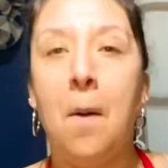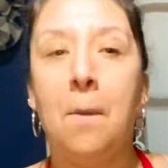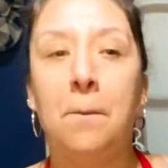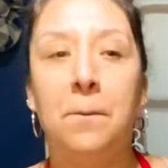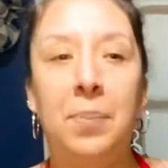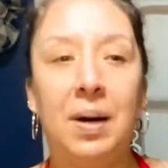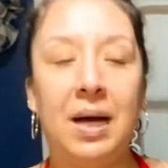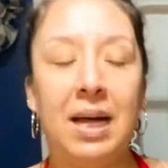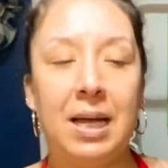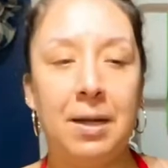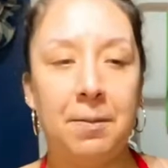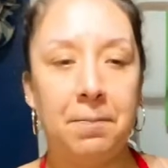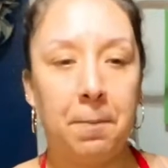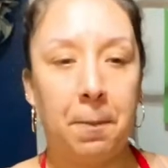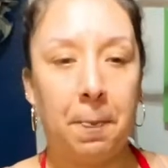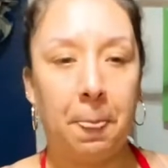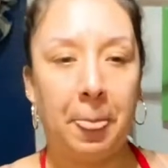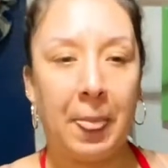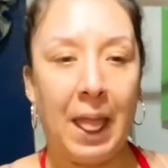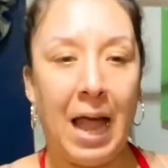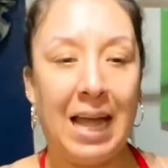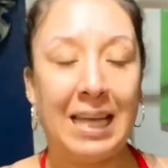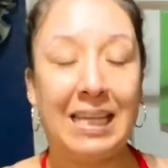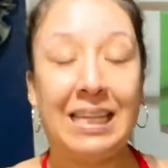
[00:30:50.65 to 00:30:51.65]
But
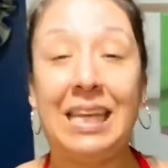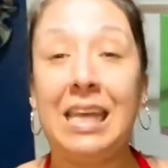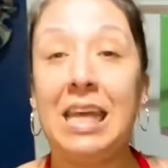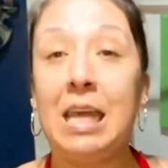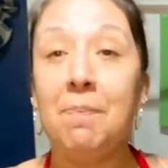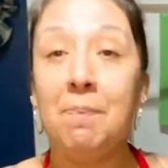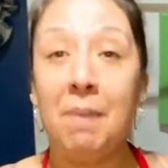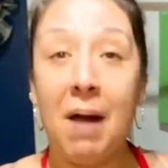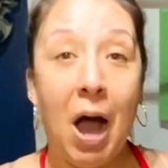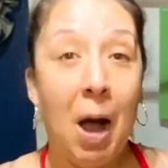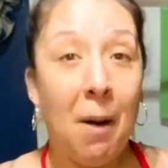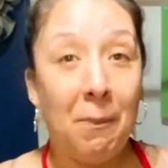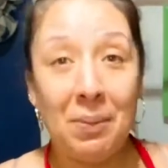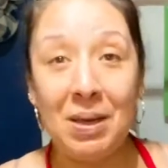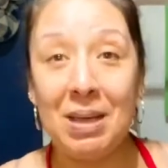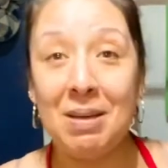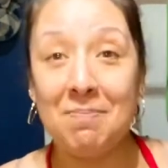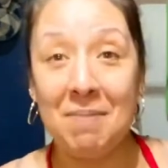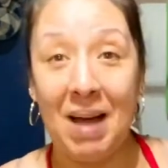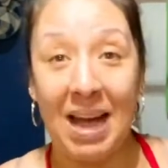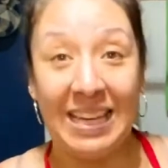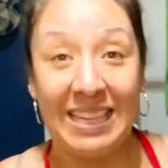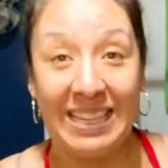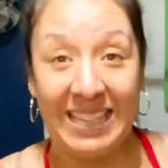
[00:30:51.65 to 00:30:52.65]
I keep upping
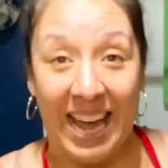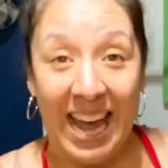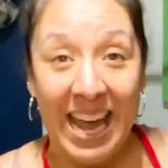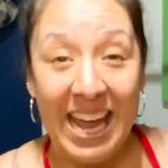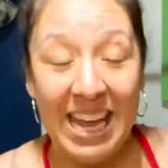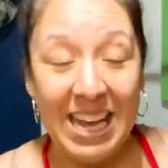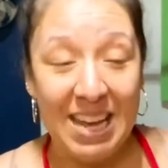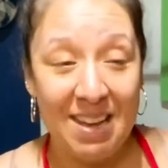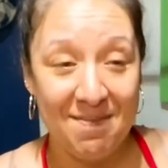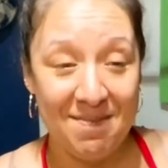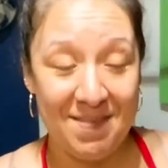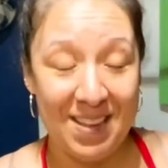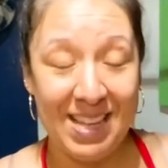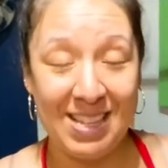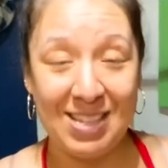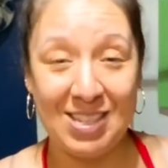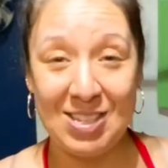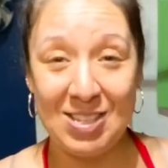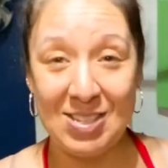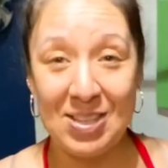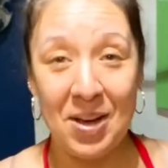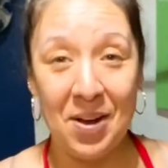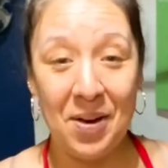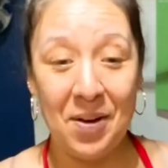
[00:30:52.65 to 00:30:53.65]
my game. And
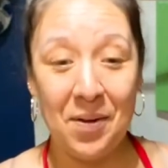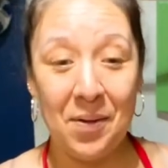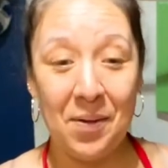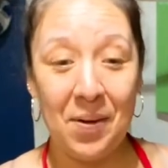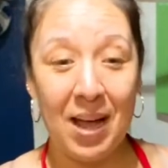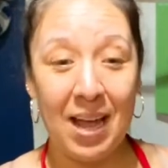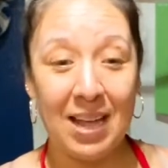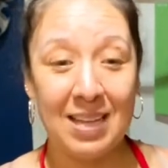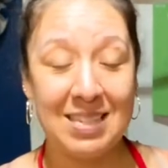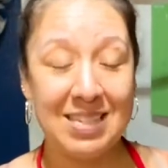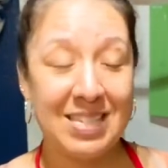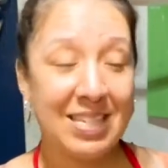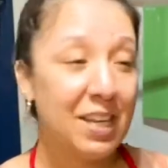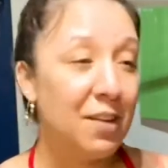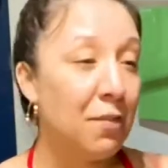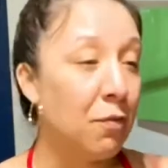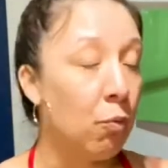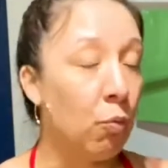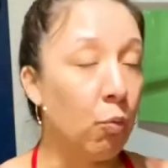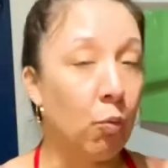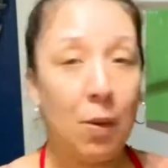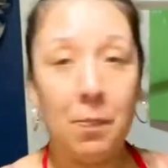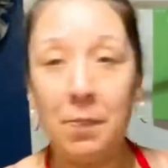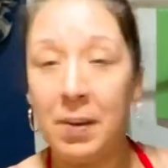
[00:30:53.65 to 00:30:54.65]
so instead
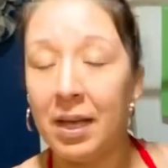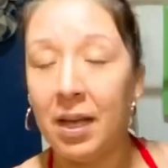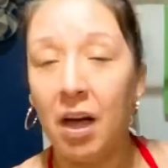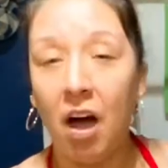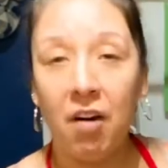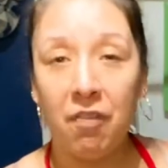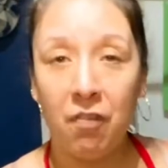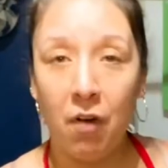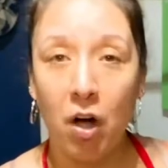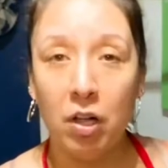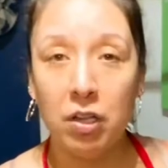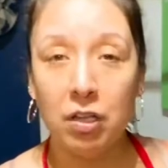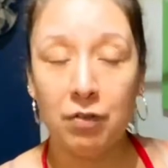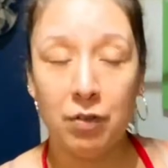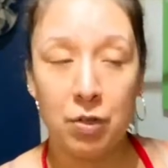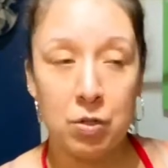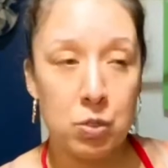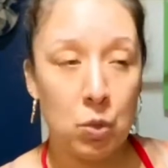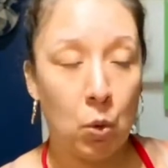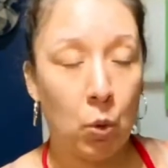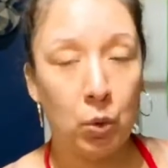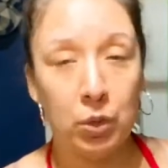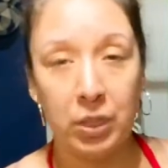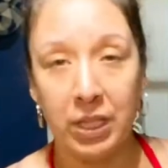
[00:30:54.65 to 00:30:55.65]
of ripping off all of those
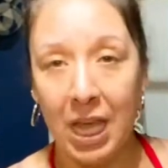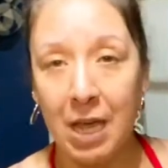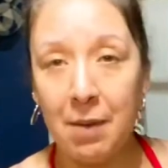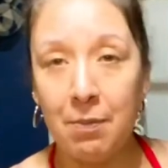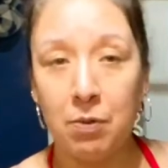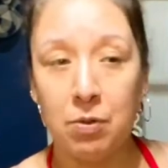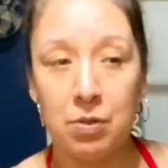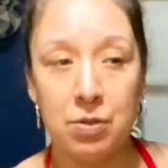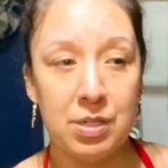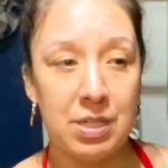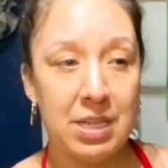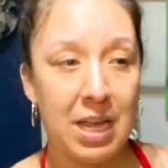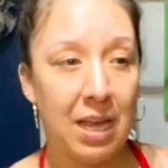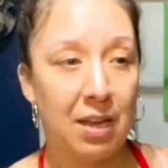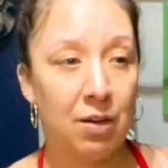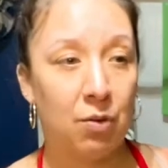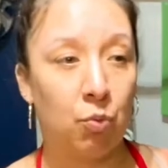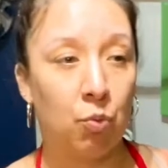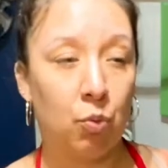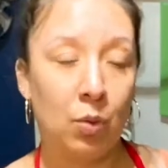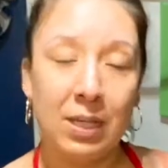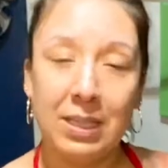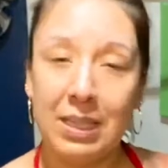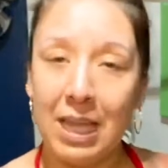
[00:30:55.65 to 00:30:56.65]
old labels and
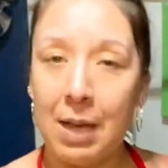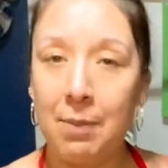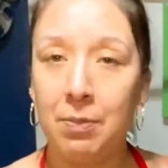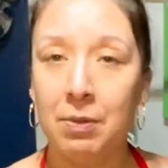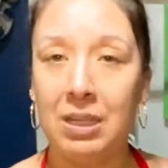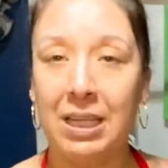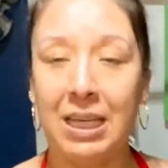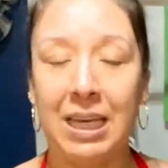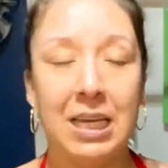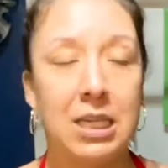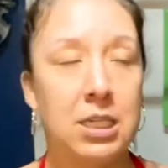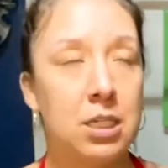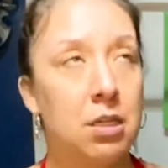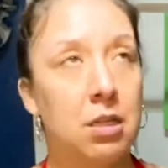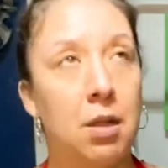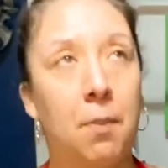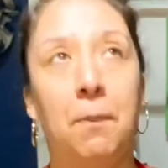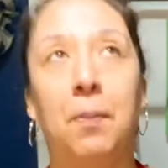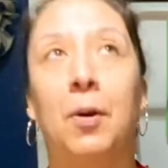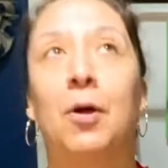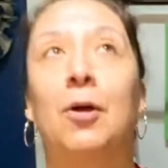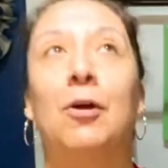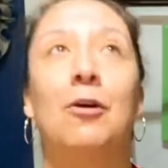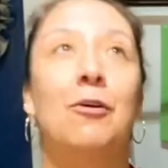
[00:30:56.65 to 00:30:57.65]
relabeling it to the
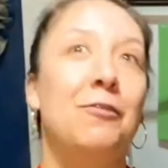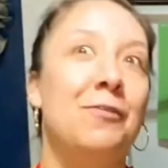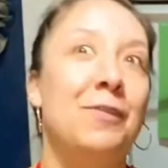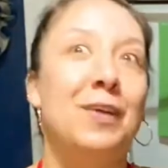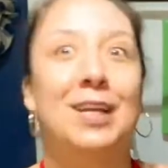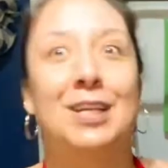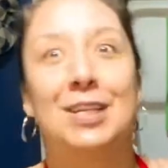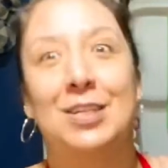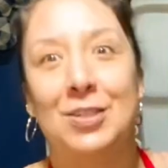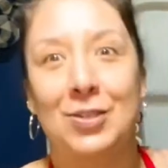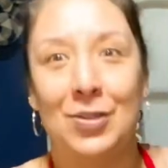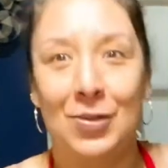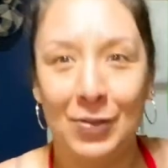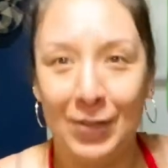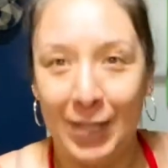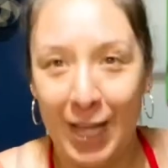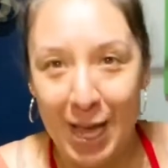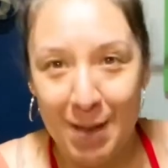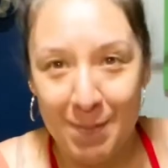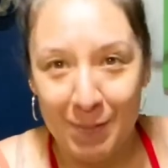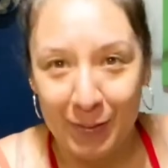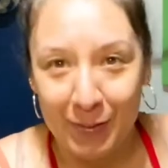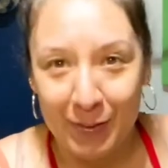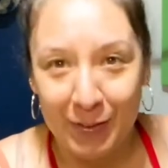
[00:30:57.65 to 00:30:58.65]
perfect new
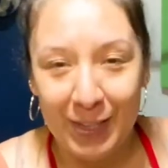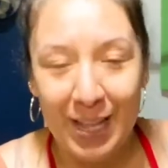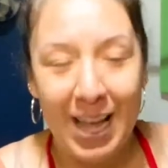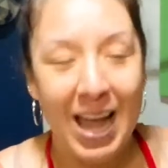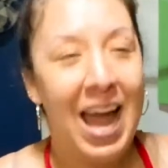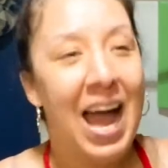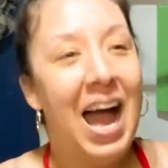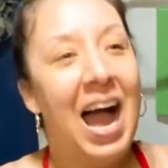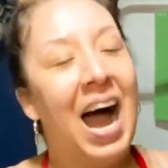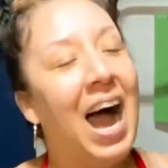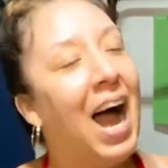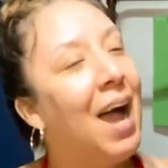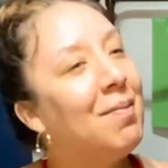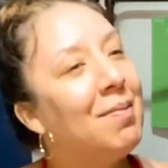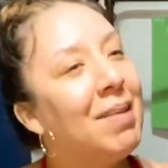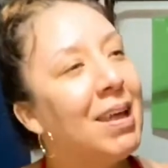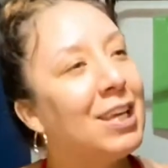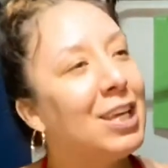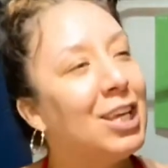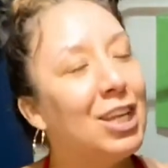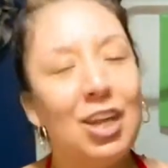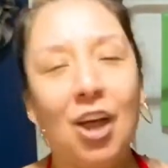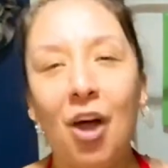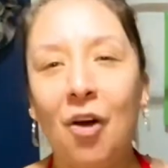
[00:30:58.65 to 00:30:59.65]
label, I'm
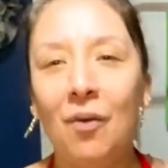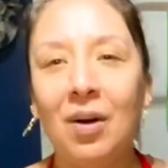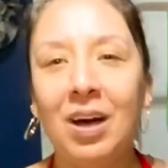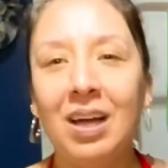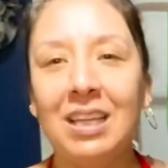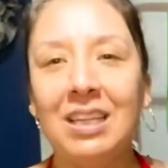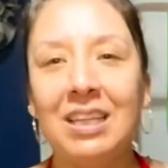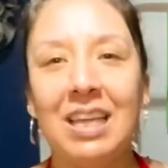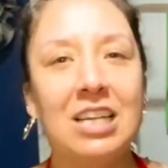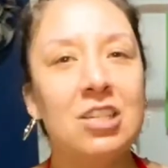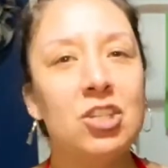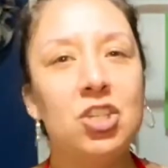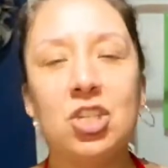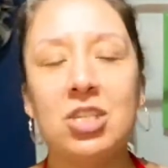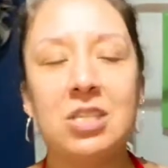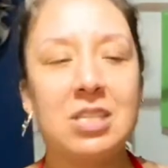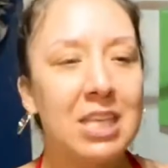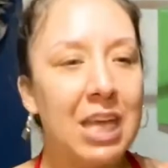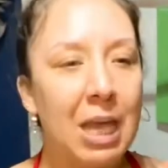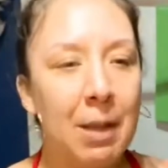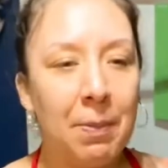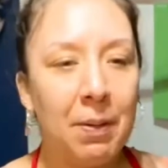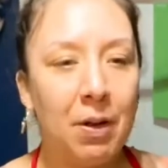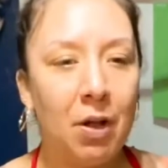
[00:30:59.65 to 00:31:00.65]
like, you know what? Let's just
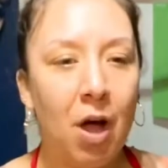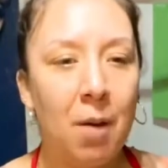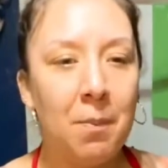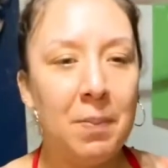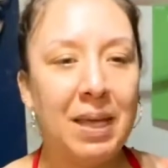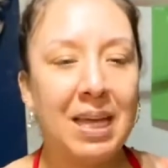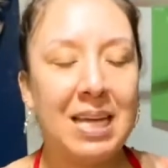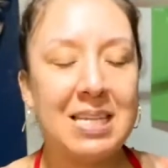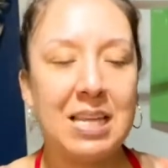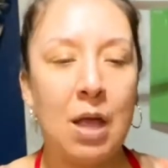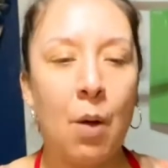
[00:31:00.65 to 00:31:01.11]
keep it on, because I